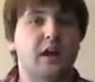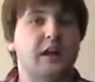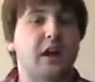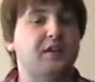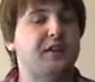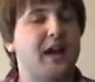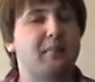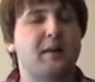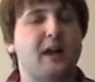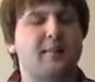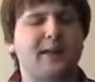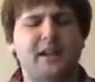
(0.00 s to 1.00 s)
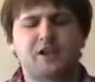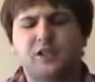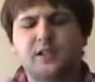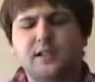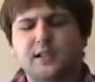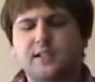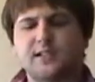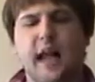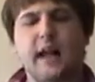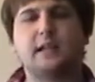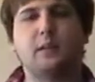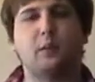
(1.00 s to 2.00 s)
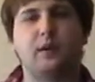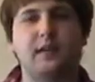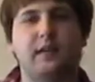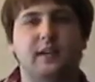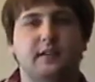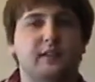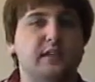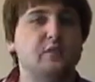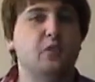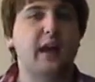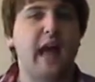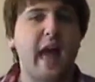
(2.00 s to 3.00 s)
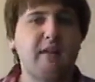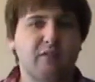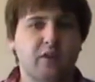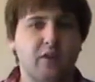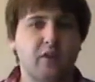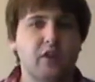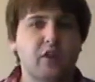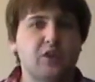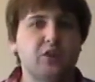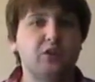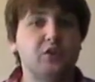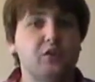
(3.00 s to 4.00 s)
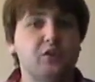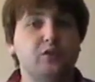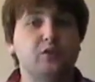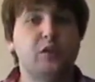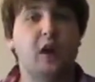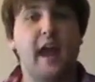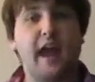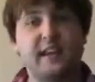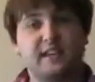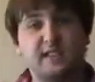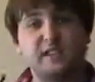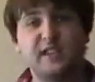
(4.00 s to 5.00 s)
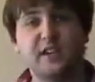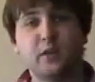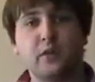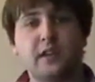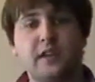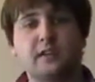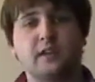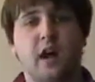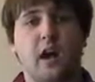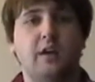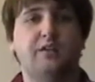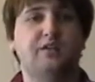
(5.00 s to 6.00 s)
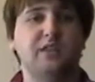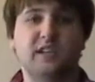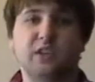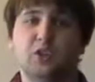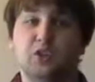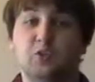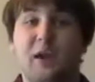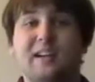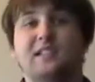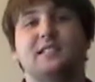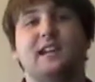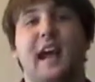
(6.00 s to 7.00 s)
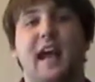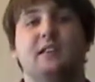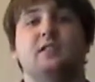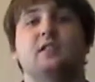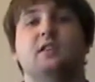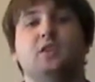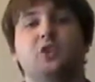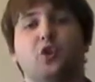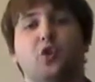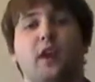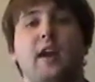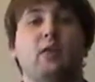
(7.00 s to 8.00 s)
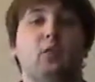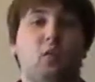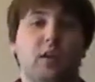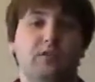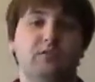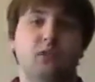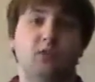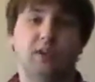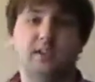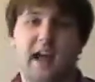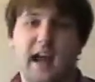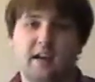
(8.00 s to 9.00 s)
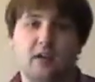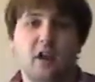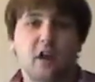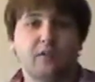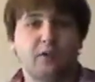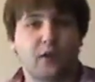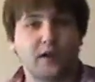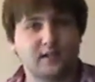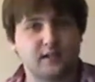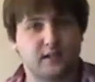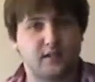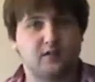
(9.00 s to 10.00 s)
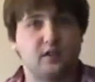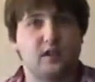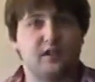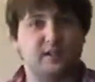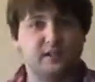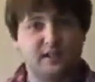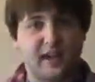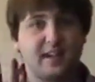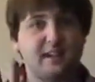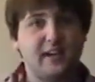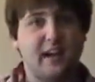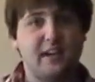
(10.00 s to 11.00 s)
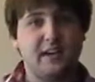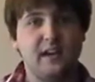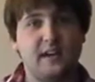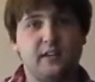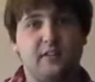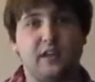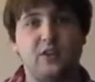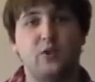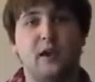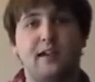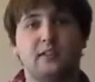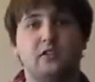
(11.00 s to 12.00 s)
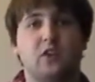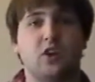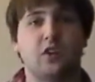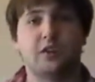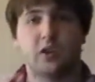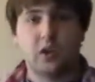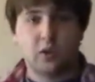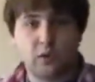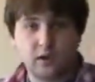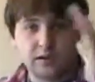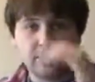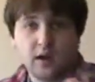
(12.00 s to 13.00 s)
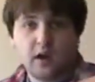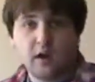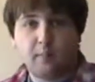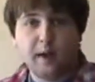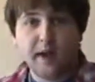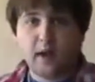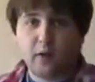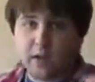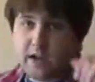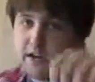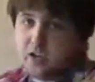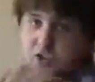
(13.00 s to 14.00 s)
Now, attack by combination is exactly what it is. It's whenever you use a series of single direct attacks to create one fluid attack. For instance, the second technique that you guys learned was a parry,